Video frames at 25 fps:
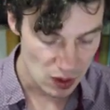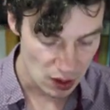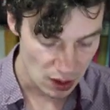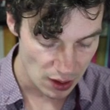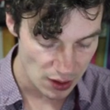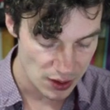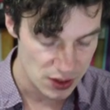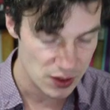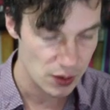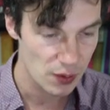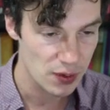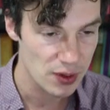
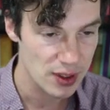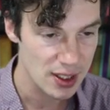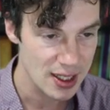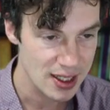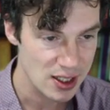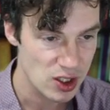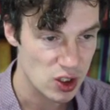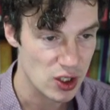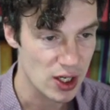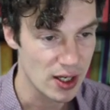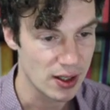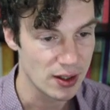So in the
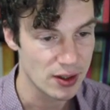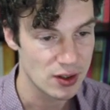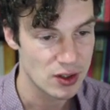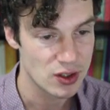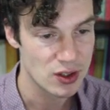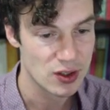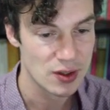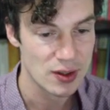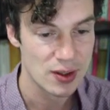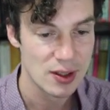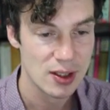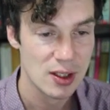next
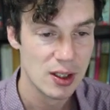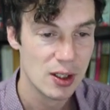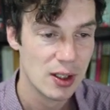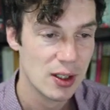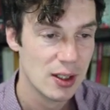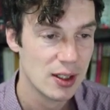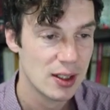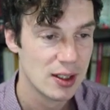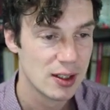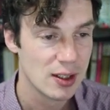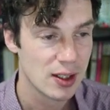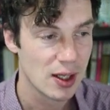challenge,
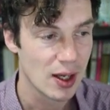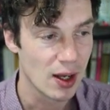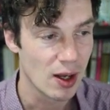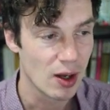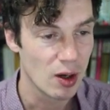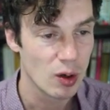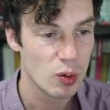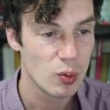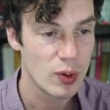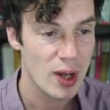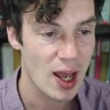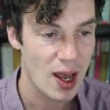
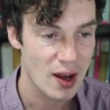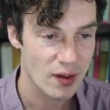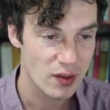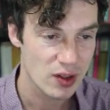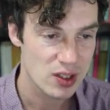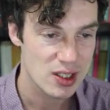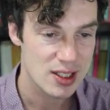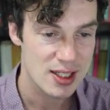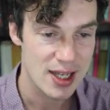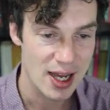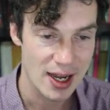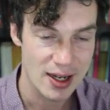we have a
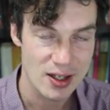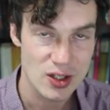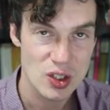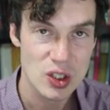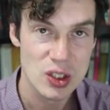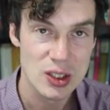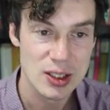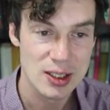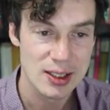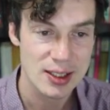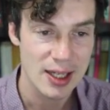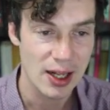
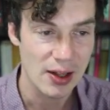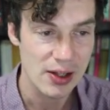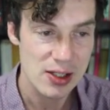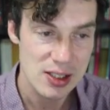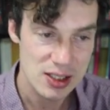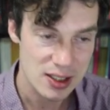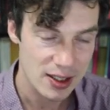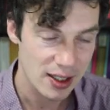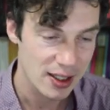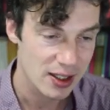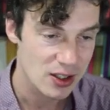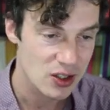sketch. Now this
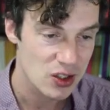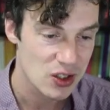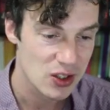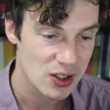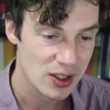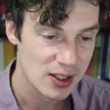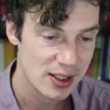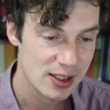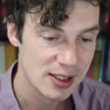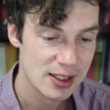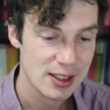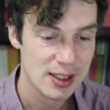sketch
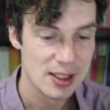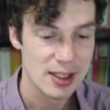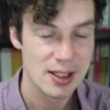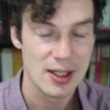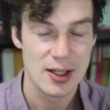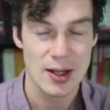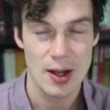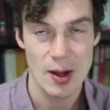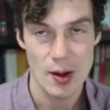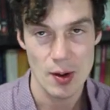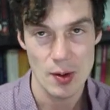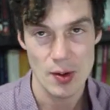
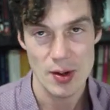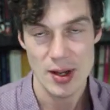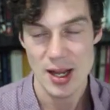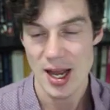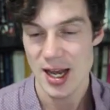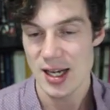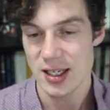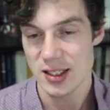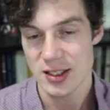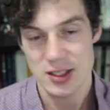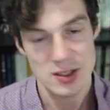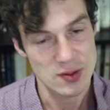
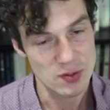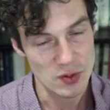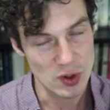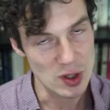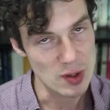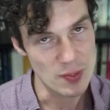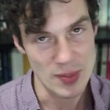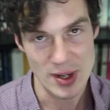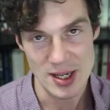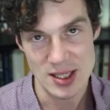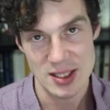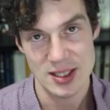has some very
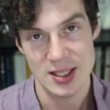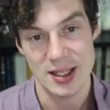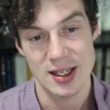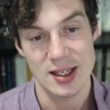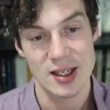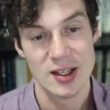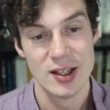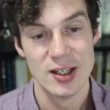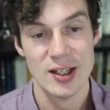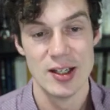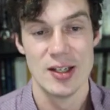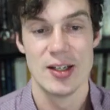
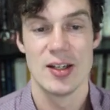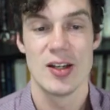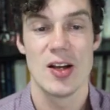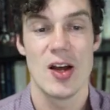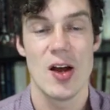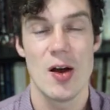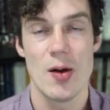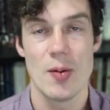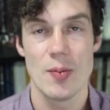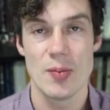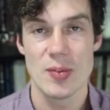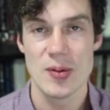basic
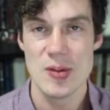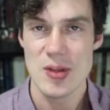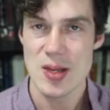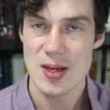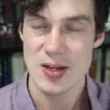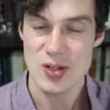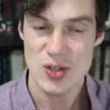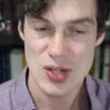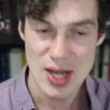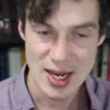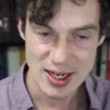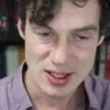
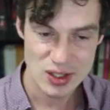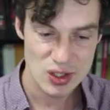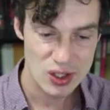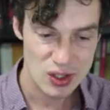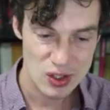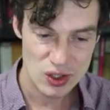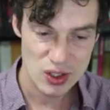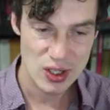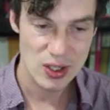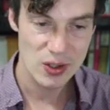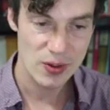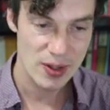text
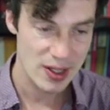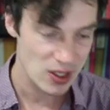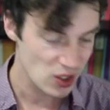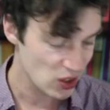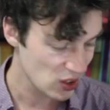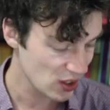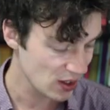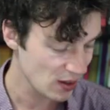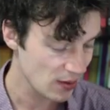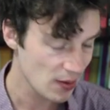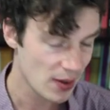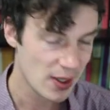
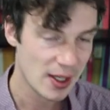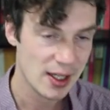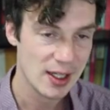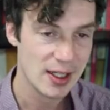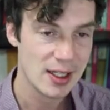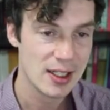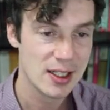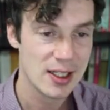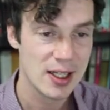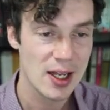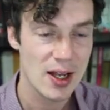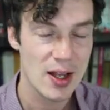generation
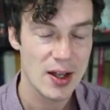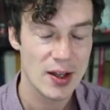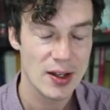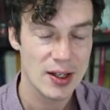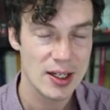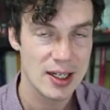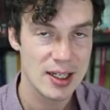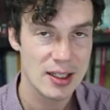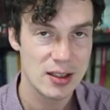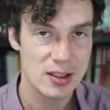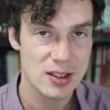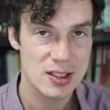
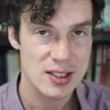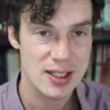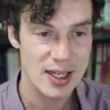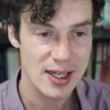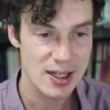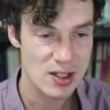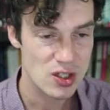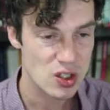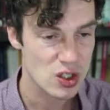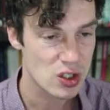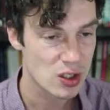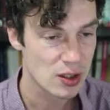in the
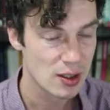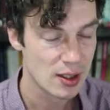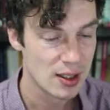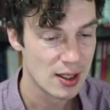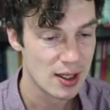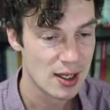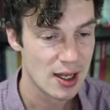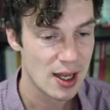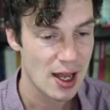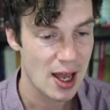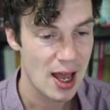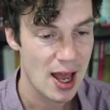sketch,
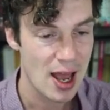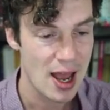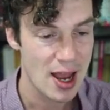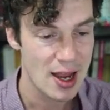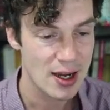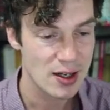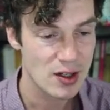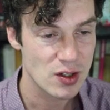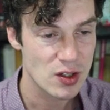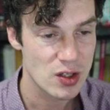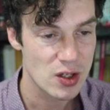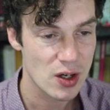
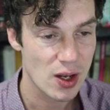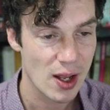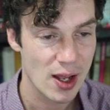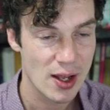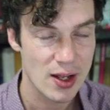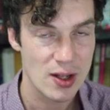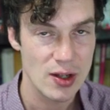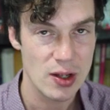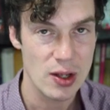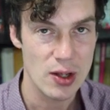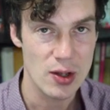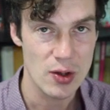and
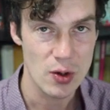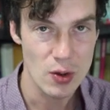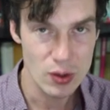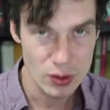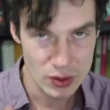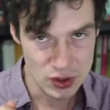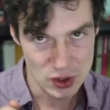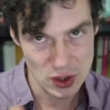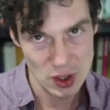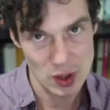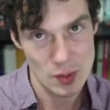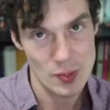your
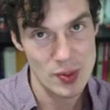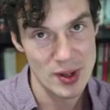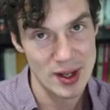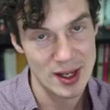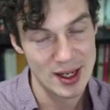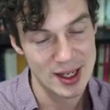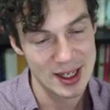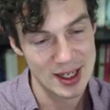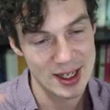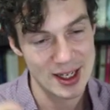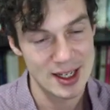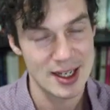job
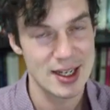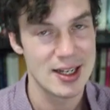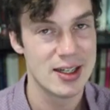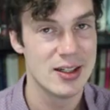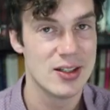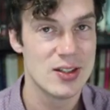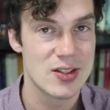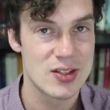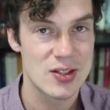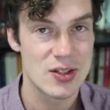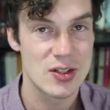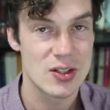
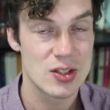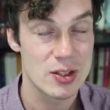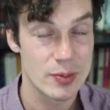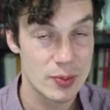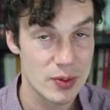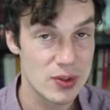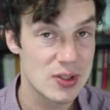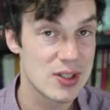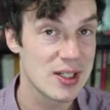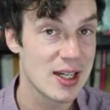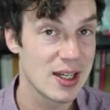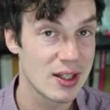is to
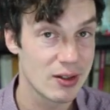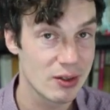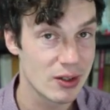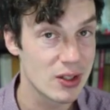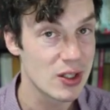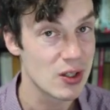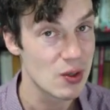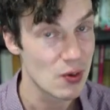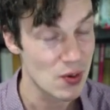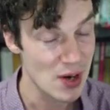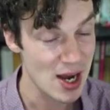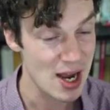put together a
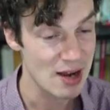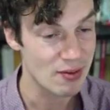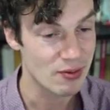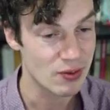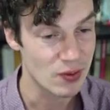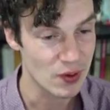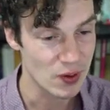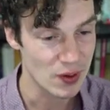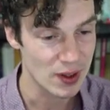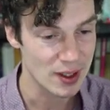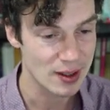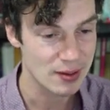UI
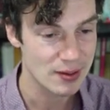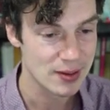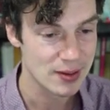for it.